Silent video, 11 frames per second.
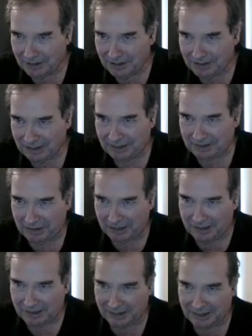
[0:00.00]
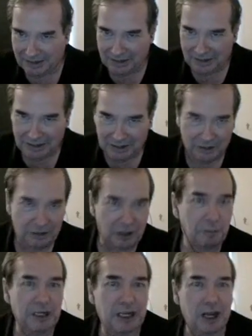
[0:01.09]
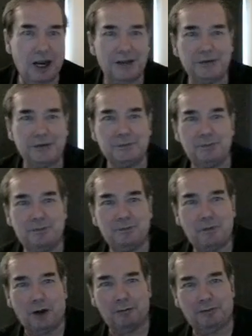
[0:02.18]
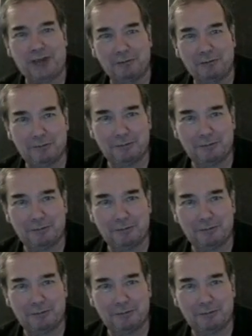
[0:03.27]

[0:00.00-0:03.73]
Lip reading: then Good Bukai who popped up